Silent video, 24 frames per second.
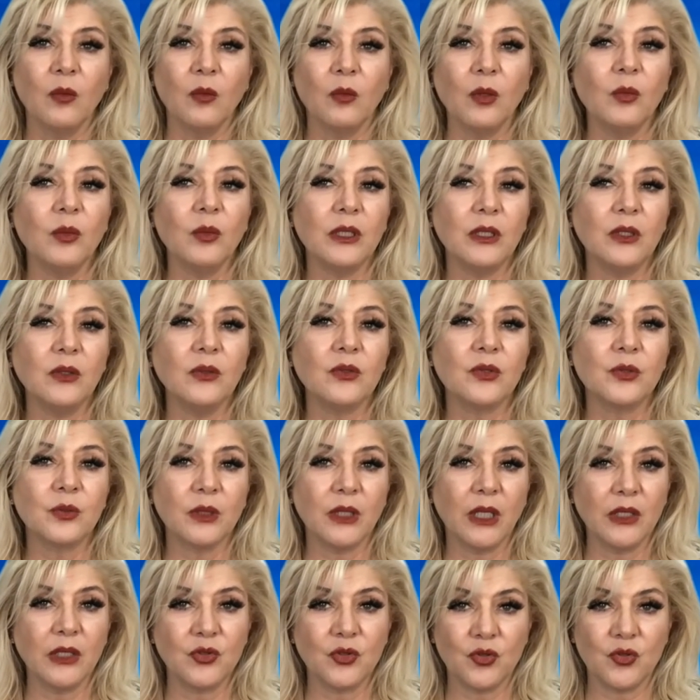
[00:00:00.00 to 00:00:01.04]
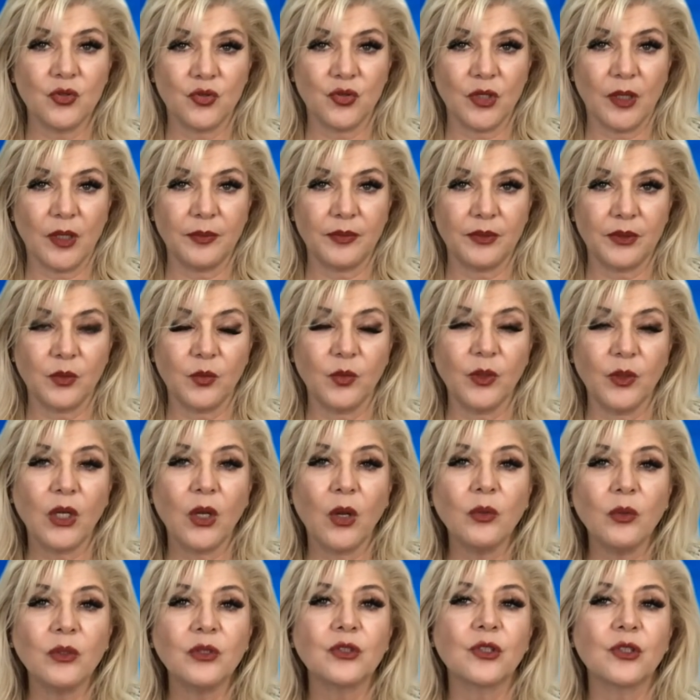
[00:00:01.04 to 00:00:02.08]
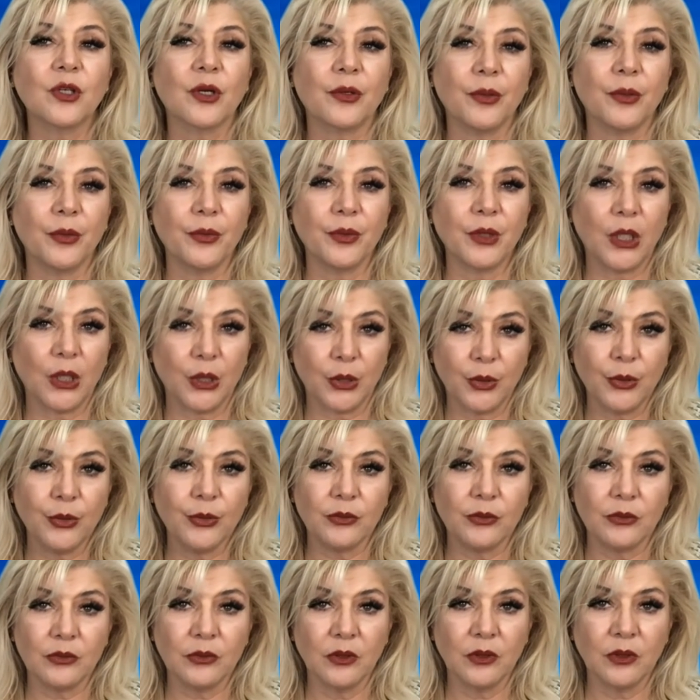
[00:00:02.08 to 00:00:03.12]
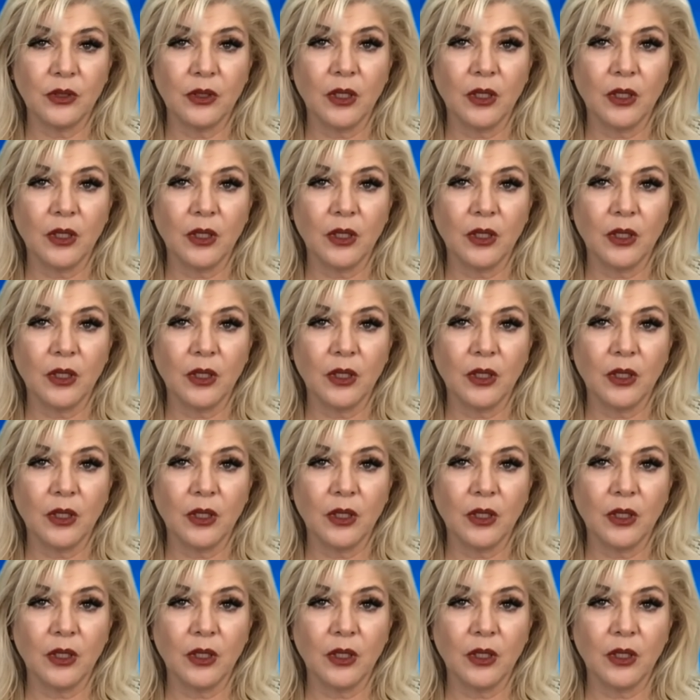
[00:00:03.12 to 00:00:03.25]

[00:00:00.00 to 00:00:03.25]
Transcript: Well, we lose relationships. We go into our own cocoon.